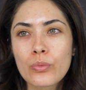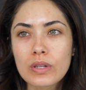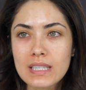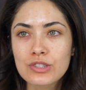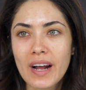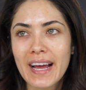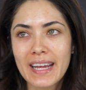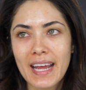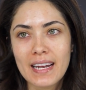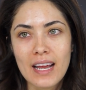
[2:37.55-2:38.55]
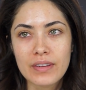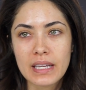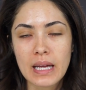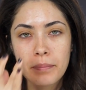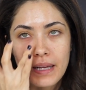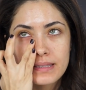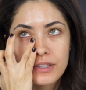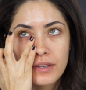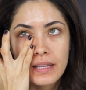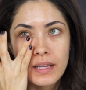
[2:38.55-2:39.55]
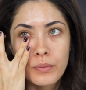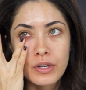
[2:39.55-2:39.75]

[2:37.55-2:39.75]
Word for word: really dry and everything I placed underneath it